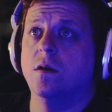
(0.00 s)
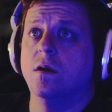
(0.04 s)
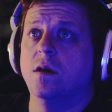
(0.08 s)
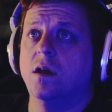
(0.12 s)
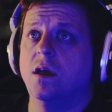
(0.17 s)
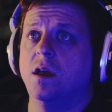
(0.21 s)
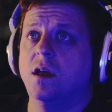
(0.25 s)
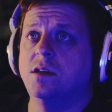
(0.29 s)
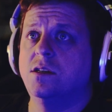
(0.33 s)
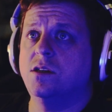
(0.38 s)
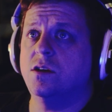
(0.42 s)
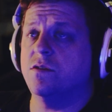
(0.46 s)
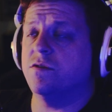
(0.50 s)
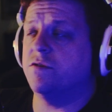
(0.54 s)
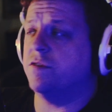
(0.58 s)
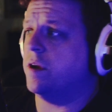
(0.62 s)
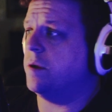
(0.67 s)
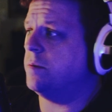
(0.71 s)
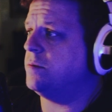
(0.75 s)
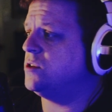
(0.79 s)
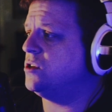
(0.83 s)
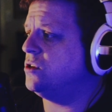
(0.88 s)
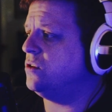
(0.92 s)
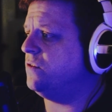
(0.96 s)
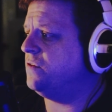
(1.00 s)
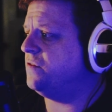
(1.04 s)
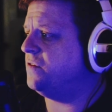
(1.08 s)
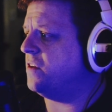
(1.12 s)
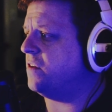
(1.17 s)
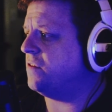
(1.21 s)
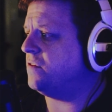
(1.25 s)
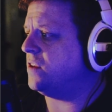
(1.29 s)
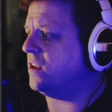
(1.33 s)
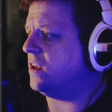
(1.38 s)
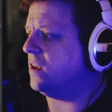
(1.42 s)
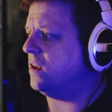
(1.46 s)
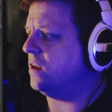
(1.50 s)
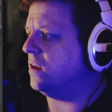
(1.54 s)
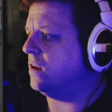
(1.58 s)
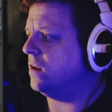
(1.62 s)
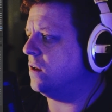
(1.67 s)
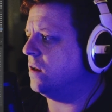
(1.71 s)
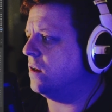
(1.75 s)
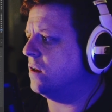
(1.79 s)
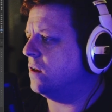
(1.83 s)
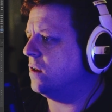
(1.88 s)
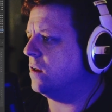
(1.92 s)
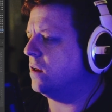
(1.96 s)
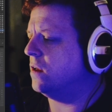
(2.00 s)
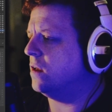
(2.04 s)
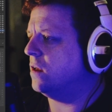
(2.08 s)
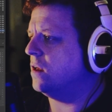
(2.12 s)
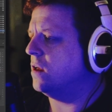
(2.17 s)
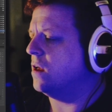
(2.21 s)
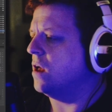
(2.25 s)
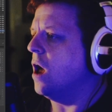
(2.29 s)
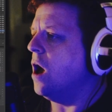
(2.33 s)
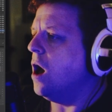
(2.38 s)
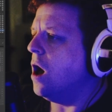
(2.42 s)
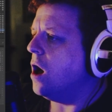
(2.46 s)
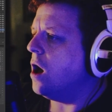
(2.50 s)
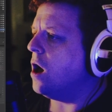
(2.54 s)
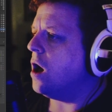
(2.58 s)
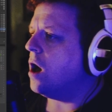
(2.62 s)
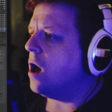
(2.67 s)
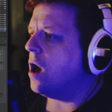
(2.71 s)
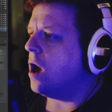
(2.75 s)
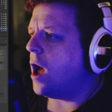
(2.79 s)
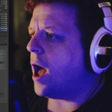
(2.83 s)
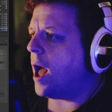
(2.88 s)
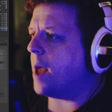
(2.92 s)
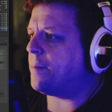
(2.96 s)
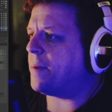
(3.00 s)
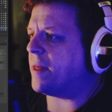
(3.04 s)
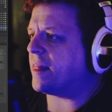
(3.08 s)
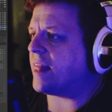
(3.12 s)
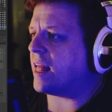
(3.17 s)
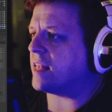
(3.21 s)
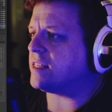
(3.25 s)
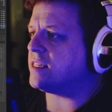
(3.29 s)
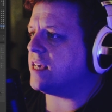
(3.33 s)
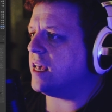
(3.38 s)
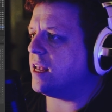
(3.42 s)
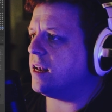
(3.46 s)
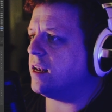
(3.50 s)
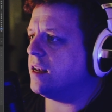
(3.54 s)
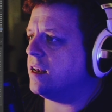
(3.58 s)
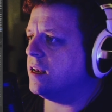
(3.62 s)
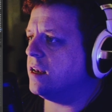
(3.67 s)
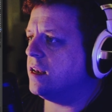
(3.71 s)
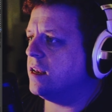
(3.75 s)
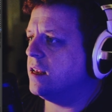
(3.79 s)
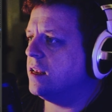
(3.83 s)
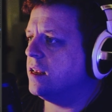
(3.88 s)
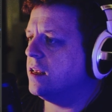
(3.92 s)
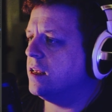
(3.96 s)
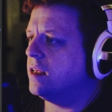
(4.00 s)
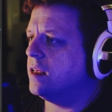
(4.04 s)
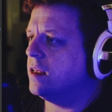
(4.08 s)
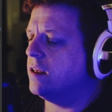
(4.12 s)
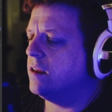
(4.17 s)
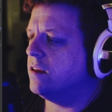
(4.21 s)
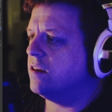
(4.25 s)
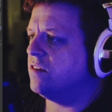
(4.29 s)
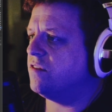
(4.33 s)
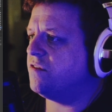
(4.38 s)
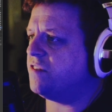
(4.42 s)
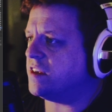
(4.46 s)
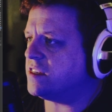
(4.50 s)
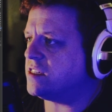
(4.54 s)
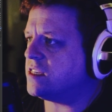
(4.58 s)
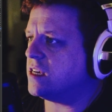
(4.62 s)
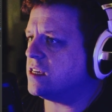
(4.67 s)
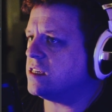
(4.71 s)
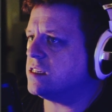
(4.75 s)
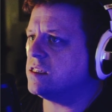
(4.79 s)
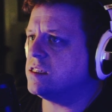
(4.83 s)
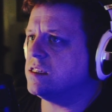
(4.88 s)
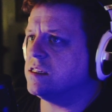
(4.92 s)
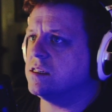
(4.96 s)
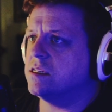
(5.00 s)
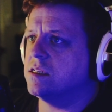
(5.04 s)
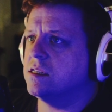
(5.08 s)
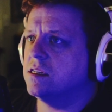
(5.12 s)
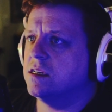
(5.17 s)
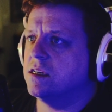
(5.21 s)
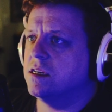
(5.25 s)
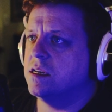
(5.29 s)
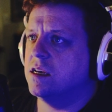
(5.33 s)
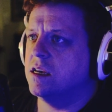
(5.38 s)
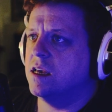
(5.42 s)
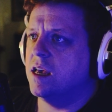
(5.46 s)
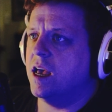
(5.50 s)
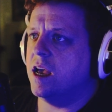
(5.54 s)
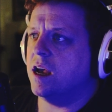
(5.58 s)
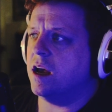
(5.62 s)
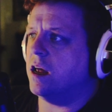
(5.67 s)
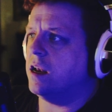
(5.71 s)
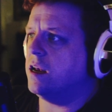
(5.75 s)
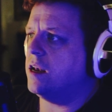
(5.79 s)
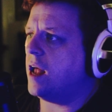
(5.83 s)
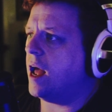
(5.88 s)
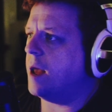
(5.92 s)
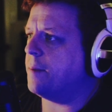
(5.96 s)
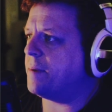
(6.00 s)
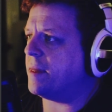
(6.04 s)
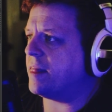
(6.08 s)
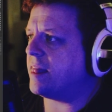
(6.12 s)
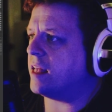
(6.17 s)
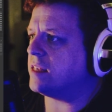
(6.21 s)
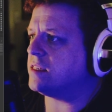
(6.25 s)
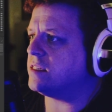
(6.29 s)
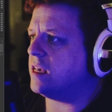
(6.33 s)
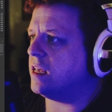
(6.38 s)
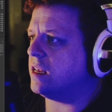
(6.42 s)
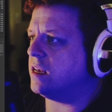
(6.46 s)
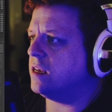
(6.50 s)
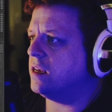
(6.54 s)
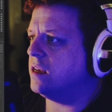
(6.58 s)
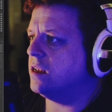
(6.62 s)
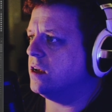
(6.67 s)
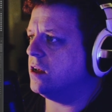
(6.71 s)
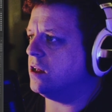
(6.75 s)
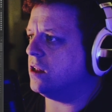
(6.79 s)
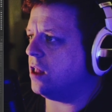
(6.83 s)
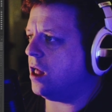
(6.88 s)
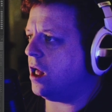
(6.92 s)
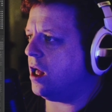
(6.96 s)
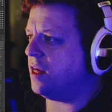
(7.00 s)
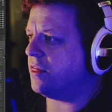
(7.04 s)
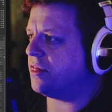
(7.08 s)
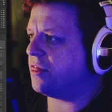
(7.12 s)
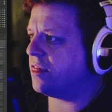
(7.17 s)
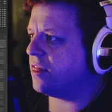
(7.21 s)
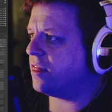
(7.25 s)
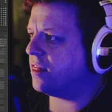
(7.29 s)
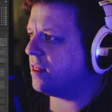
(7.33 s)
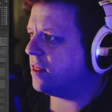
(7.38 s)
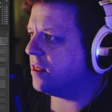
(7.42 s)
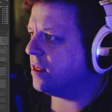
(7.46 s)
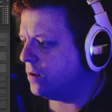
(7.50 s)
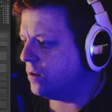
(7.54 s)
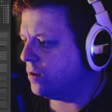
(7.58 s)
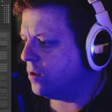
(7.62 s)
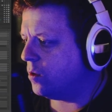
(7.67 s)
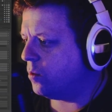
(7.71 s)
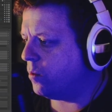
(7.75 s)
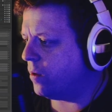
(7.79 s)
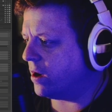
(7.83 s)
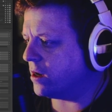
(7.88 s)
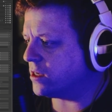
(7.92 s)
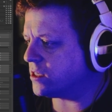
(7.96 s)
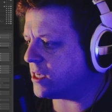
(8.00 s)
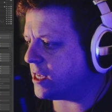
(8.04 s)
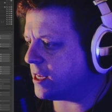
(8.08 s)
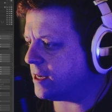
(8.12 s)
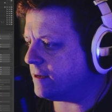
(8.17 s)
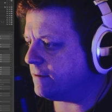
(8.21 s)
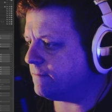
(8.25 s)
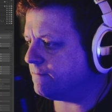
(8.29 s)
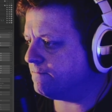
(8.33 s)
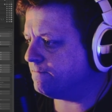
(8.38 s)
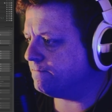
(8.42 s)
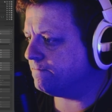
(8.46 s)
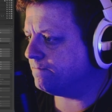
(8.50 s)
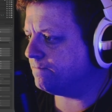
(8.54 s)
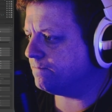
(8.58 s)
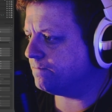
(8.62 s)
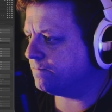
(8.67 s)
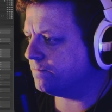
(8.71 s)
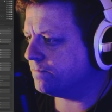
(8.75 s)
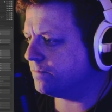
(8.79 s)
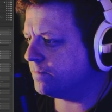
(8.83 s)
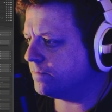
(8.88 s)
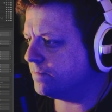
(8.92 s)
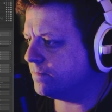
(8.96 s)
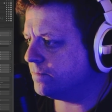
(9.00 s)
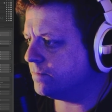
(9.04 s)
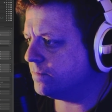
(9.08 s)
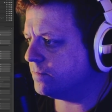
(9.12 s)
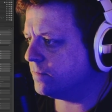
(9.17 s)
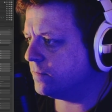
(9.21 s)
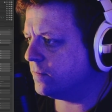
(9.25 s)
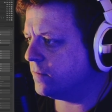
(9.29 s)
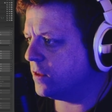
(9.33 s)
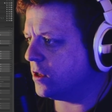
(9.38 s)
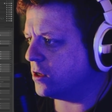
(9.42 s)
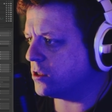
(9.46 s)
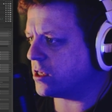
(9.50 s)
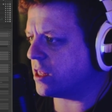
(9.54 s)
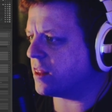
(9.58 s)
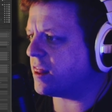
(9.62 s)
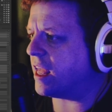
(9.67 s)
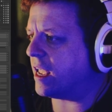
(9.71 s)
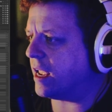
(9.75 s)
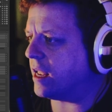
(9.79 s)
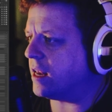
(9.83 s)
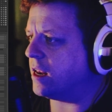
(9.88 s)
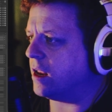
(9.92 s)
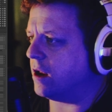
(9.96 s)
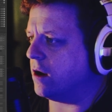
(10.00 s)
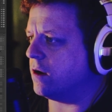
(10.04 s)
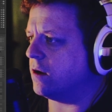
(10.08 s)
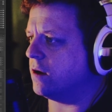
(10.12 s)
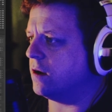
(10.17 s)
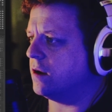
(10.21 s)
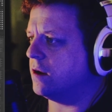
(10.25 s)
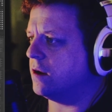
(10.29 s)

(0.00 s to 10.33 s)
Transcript: Until frame 250. I bet that's it. Physics. Hang on. I bet that's it. Cloth. Where is it? There's a thing in here.